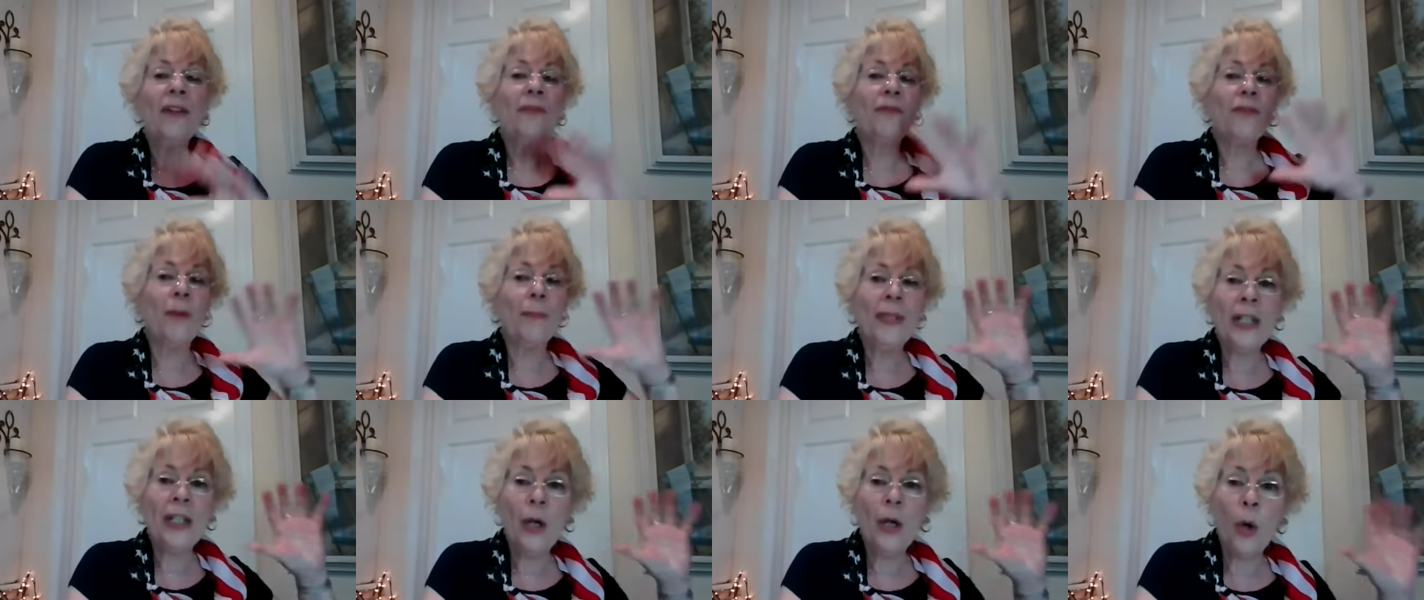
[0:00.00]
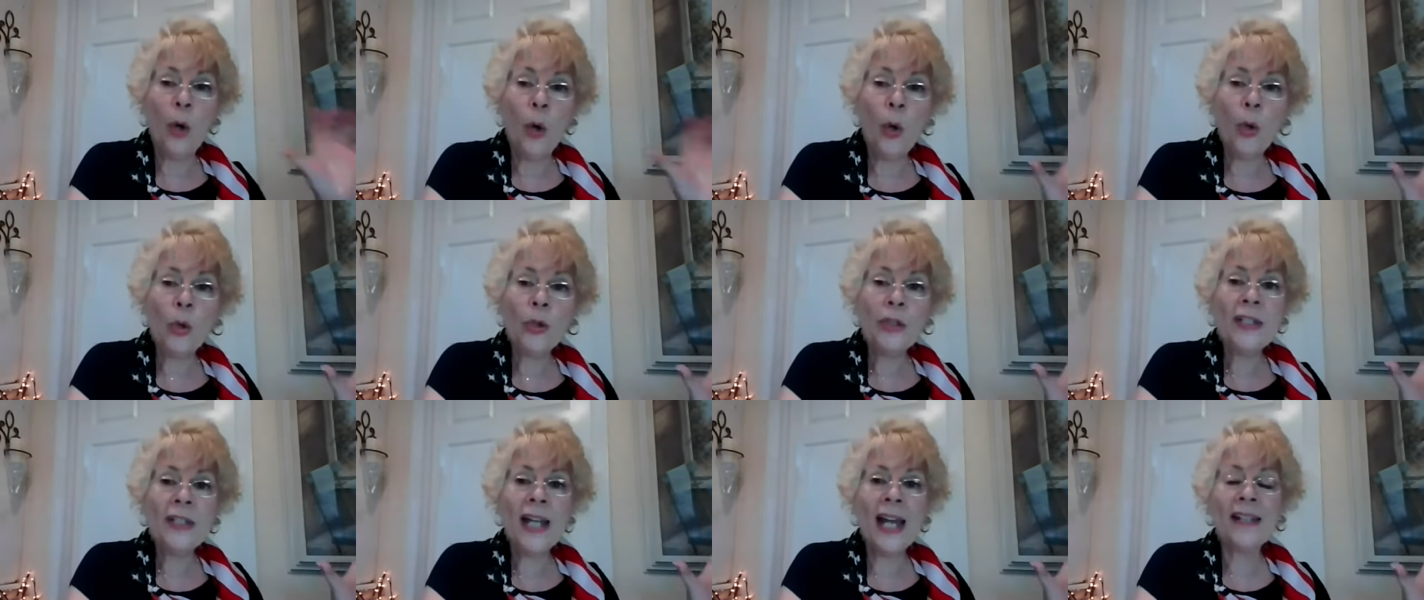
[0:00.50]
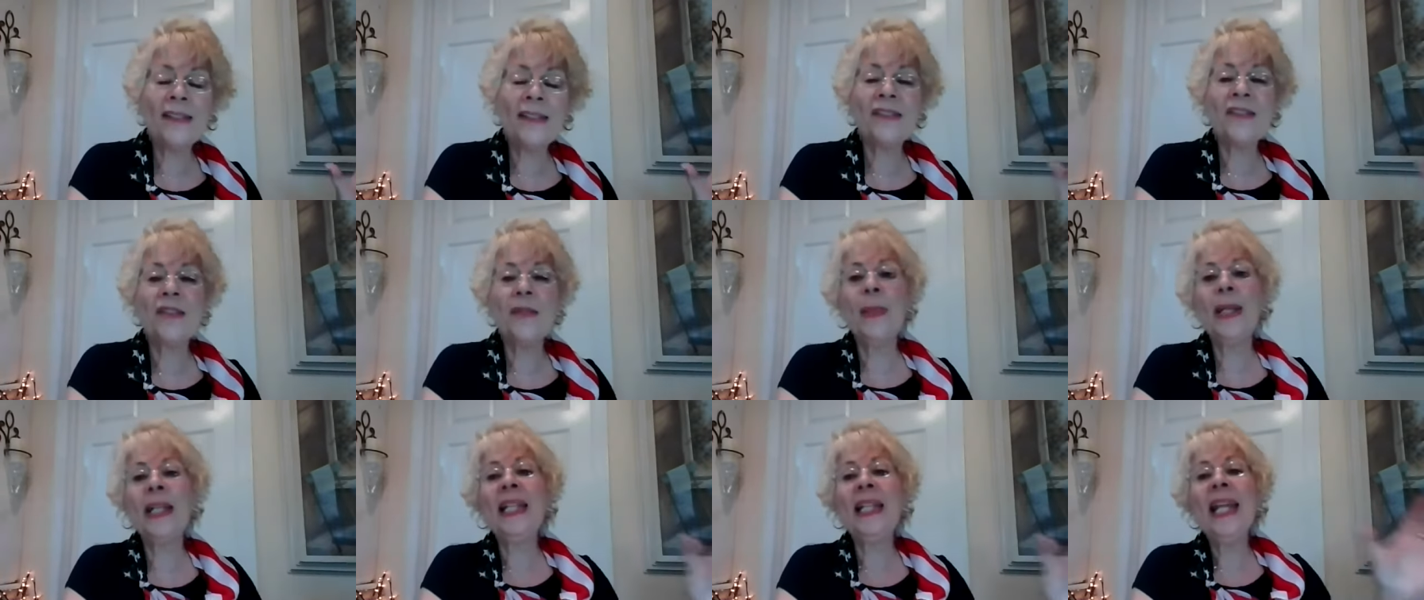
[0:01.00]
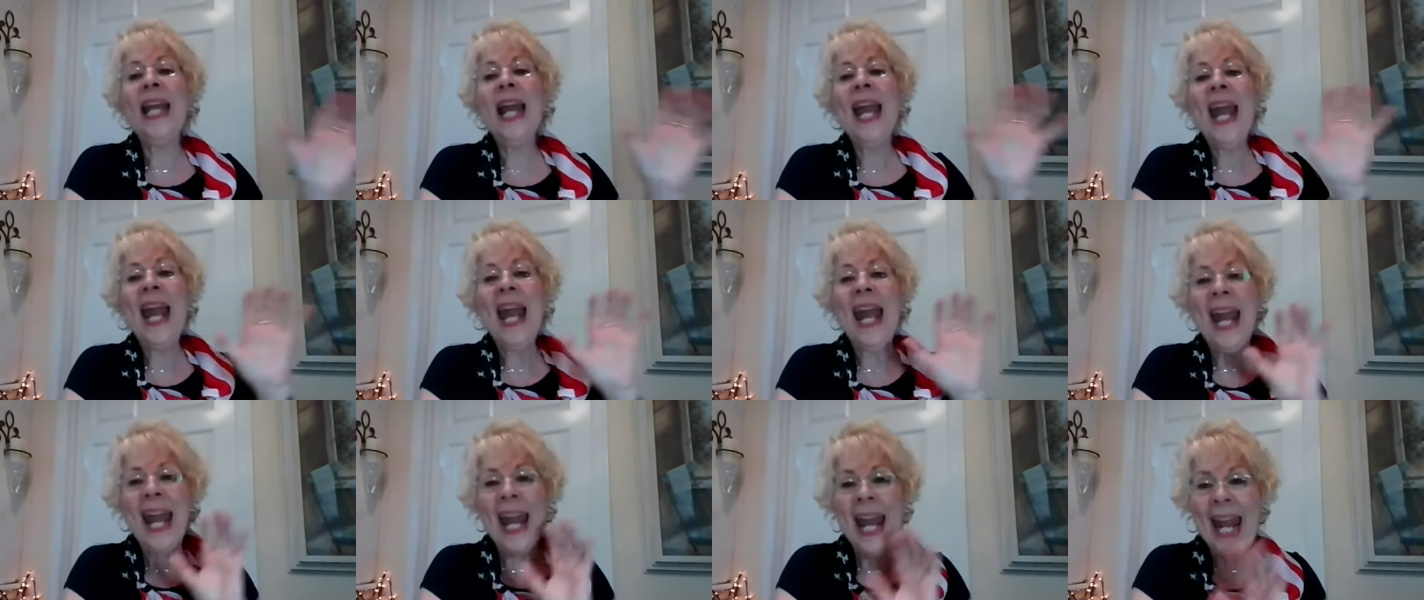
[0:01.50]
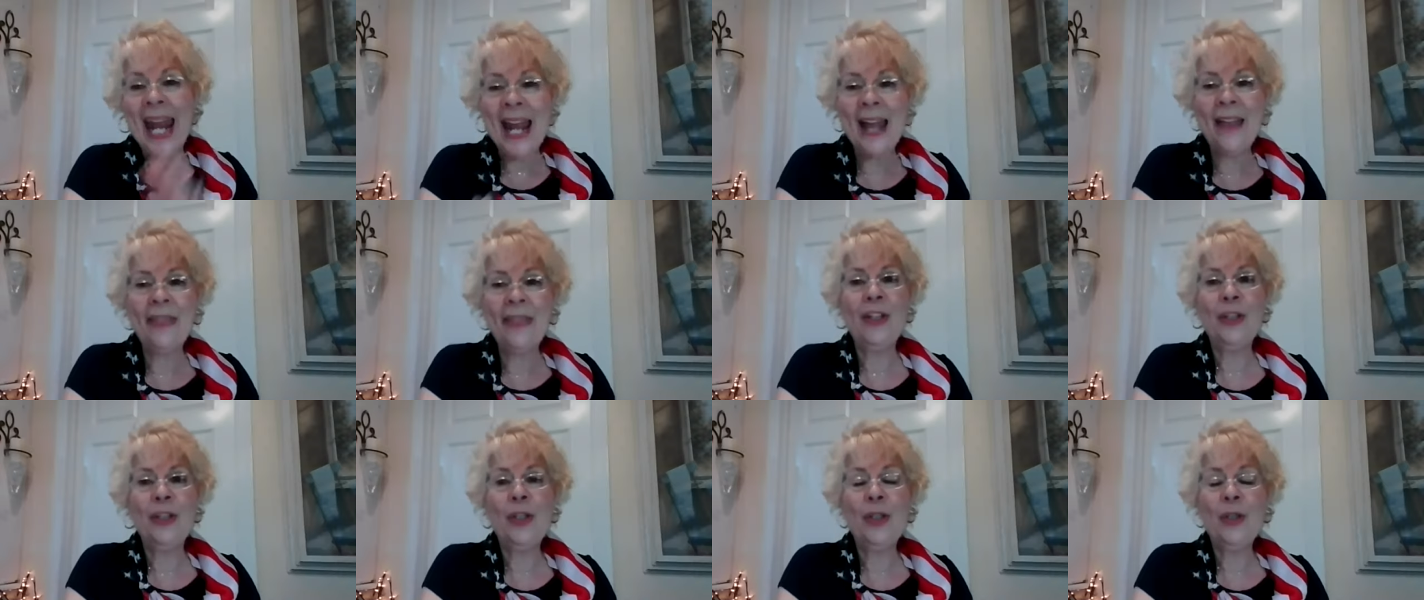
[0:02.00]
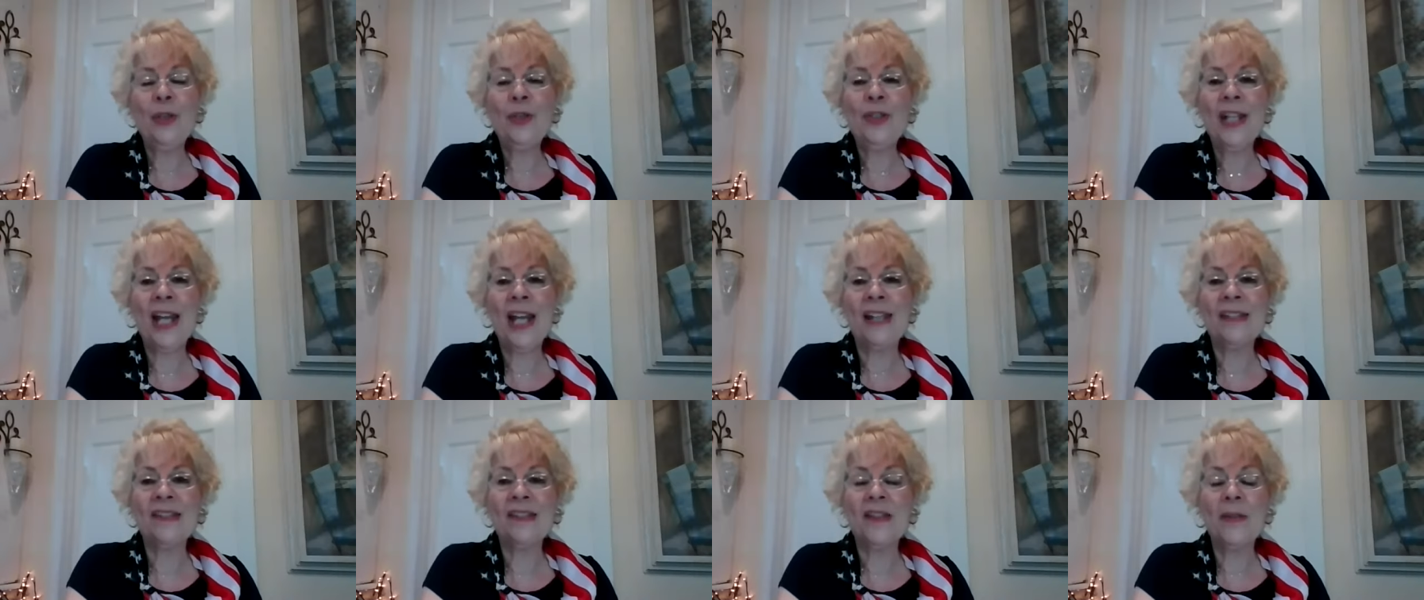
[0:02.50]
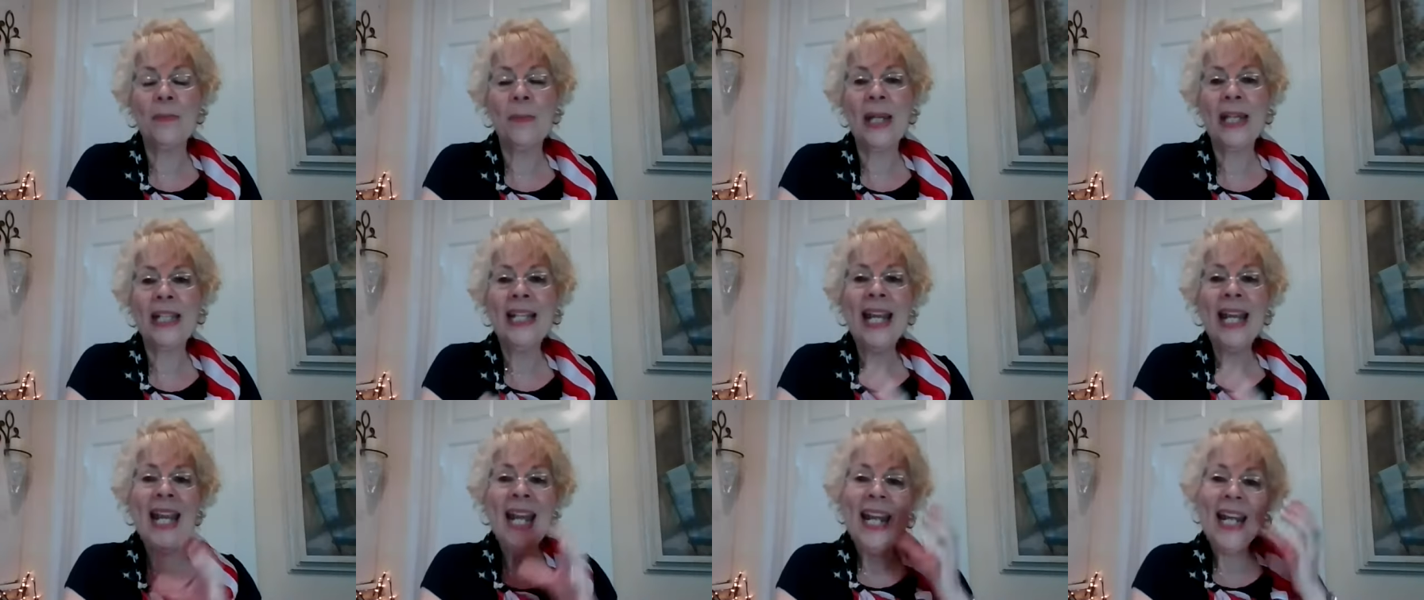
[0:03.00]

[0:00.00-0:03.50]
from the Old Testament and the New Testament.